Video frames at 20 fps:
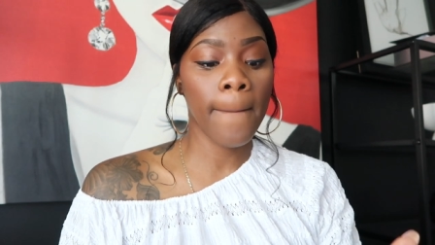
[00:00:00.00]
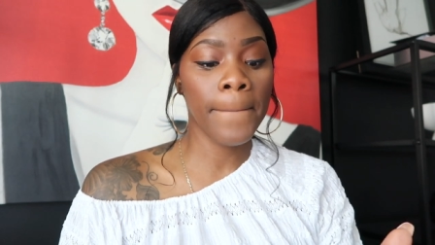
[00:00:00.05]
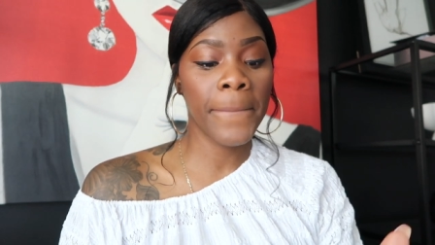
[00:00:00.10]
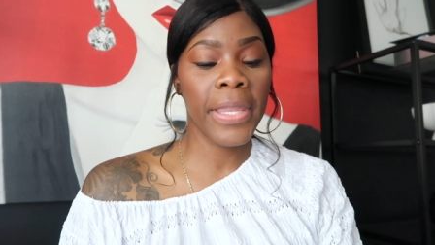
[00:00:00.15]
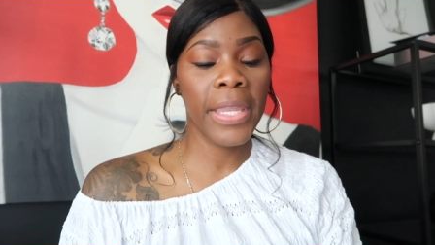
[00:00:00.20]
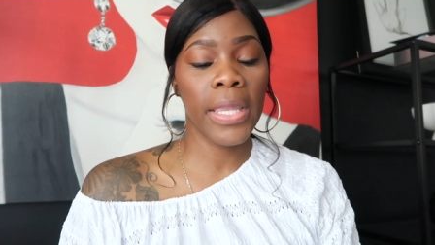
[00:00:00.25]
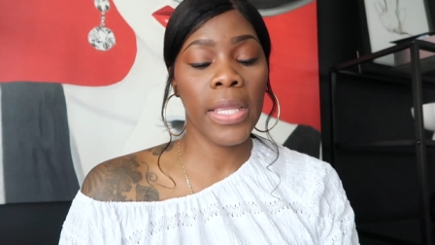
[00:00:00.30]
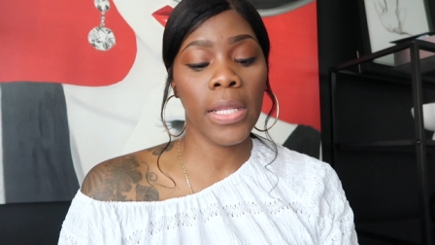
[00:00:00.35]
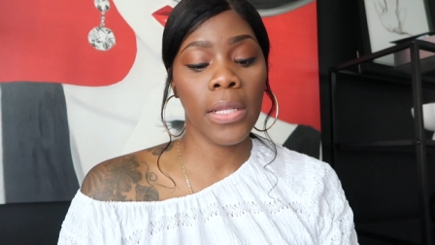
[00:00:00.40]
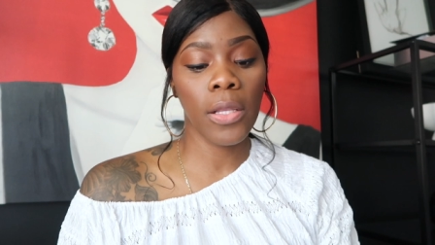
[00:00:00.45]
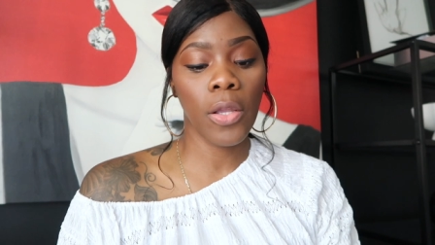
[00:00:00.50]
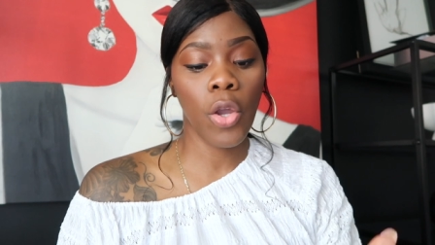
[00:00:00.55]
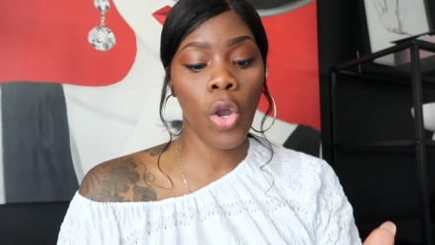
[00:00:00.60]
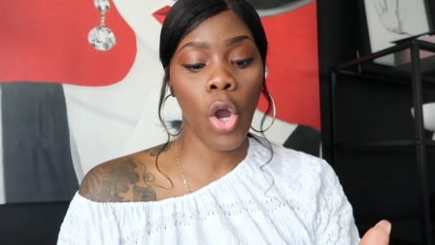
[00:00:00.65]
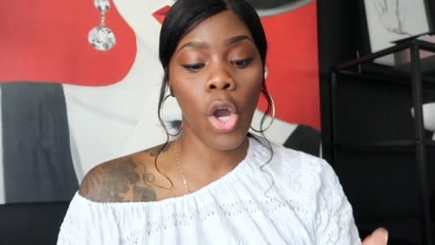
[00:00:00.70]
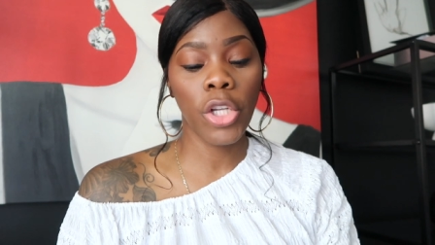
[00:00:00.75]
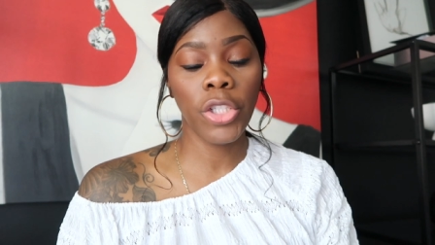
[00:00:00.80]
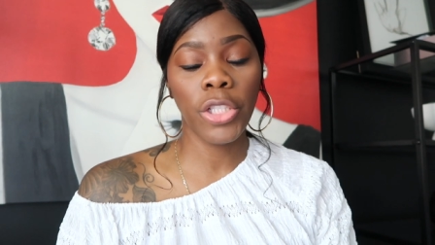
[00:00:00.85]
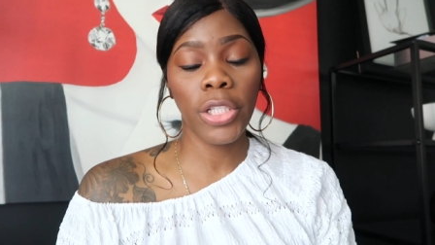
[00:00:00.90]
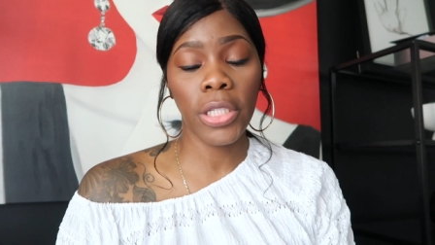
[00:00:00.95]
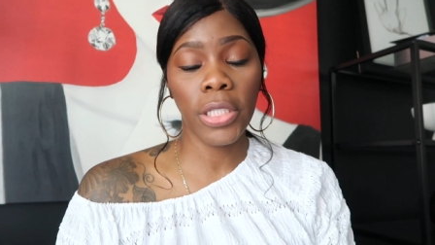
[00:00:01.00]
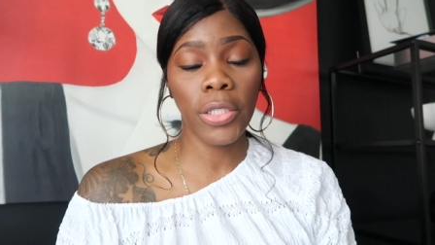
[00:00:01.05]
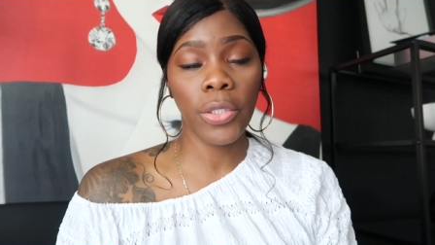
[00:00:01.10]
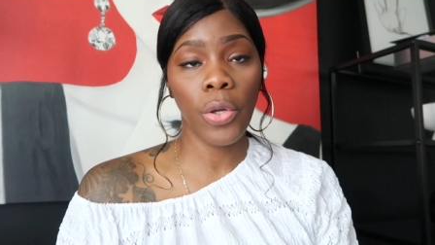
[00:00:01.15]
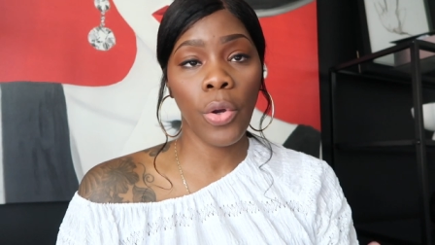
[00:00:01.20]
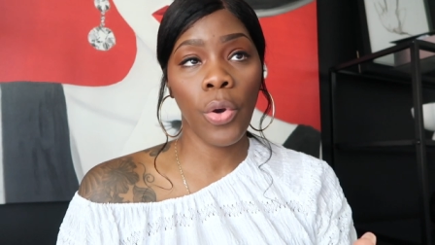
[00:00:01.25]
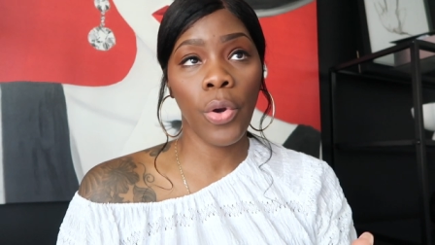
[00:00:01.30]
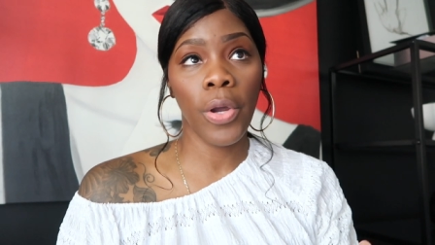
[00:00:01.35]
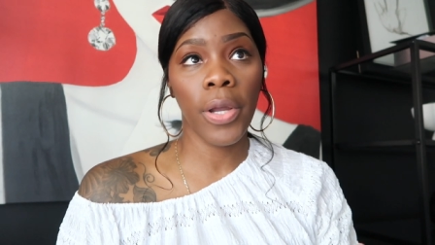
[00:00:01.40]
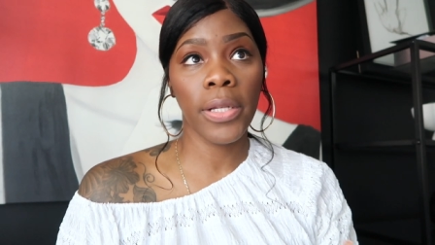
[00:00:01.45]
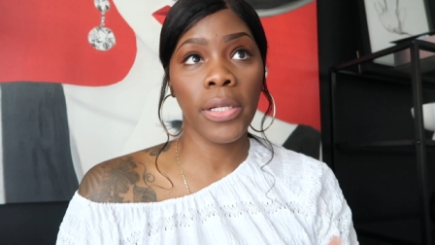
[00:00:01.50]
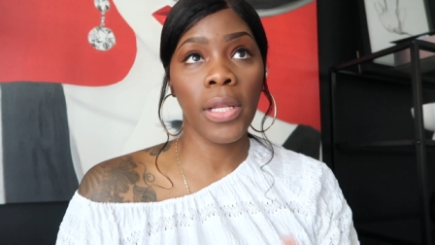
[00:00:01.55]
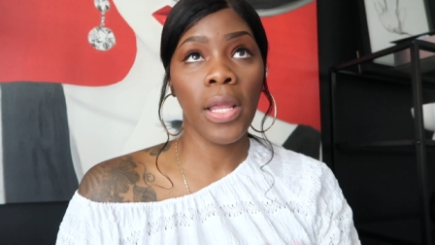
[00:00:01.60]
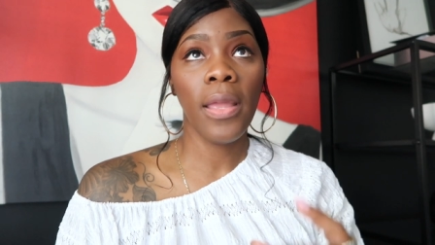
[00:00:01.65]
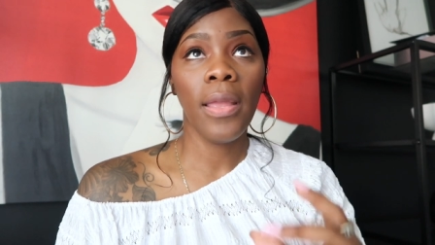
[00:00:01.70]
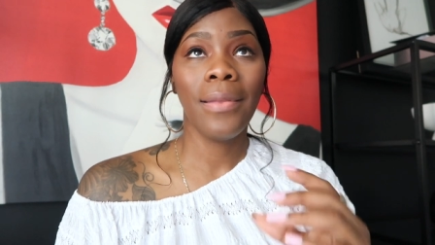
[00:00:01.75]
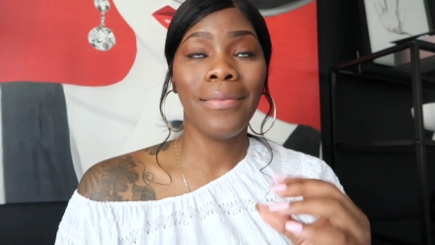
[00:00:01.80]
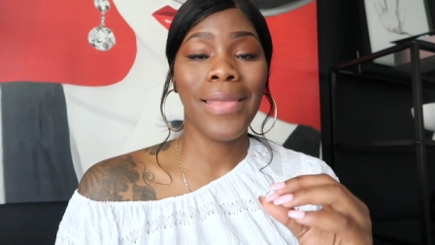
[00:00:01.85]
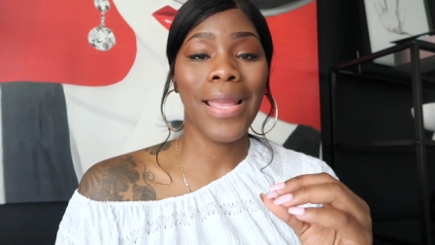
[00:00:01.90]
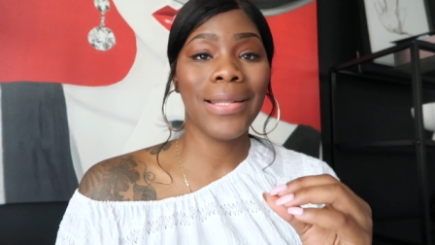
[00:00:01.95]
be cautious on
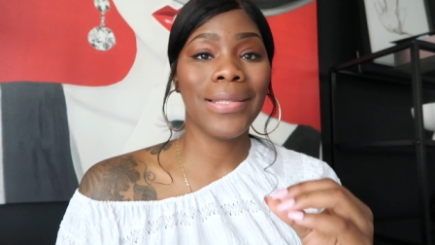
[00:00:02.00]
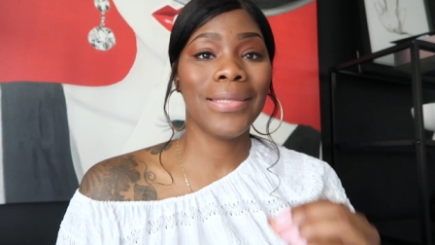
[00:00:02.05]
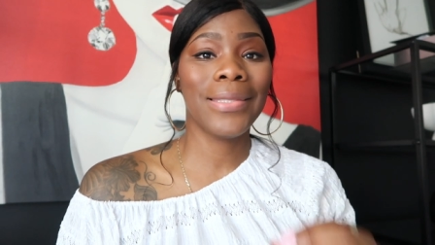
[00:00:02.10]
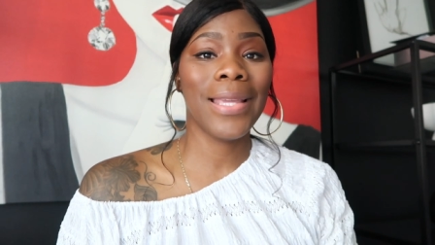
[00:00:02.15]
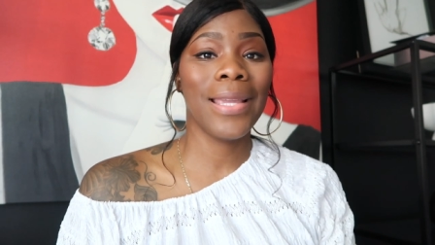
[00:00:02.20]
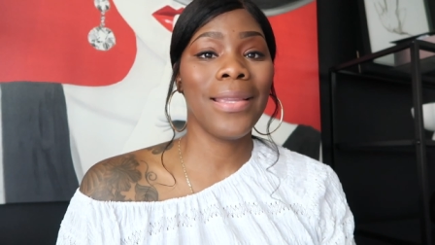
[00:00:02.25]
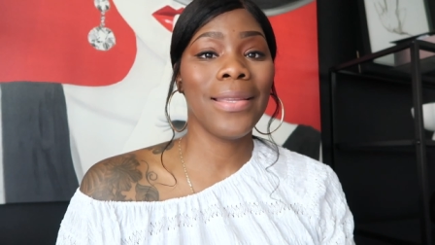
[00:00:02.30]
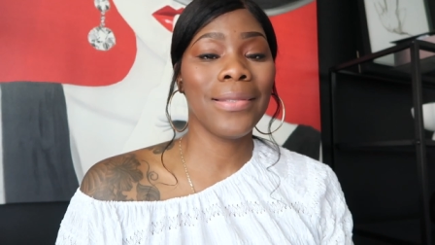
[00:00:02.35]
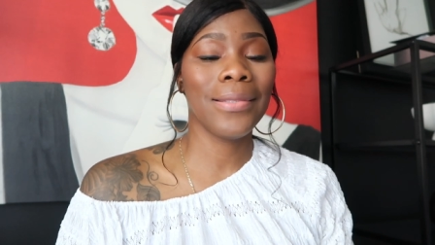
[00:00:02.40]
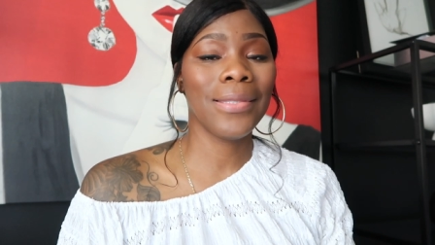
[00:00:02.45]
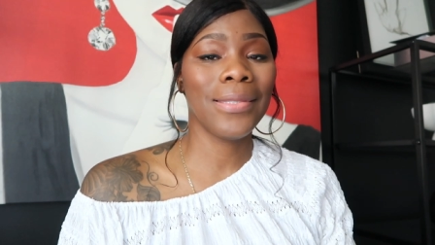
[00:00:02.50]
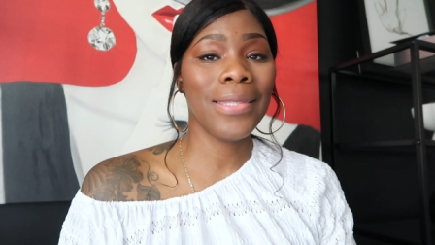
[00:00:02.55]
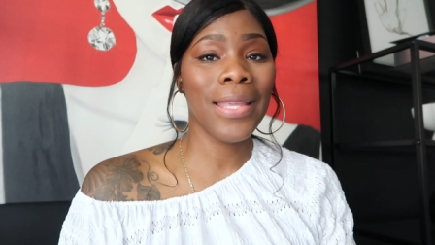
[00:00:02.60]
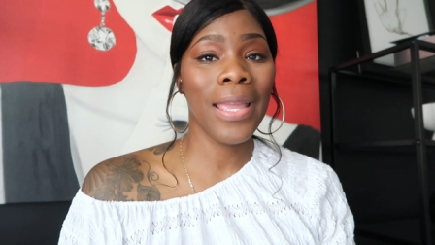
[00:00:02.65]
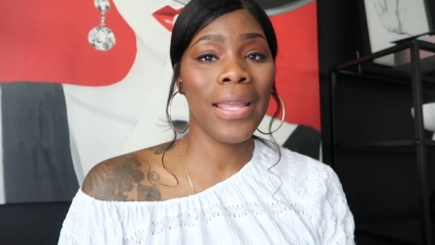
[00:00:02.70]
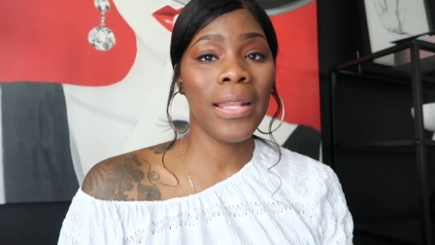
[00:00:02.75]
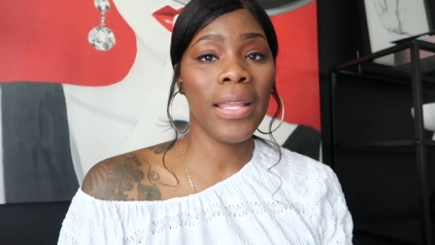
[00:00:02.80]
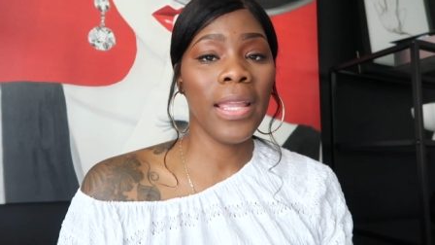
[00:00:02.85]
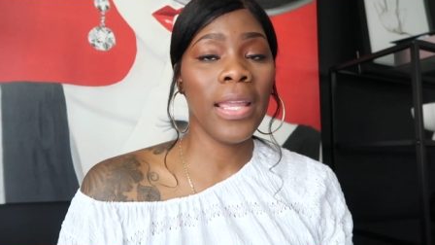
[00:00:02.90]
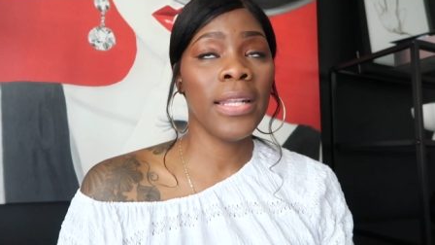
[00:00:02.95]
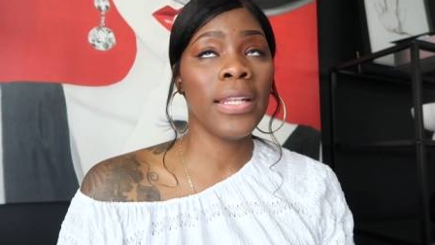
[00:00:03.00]
that second set.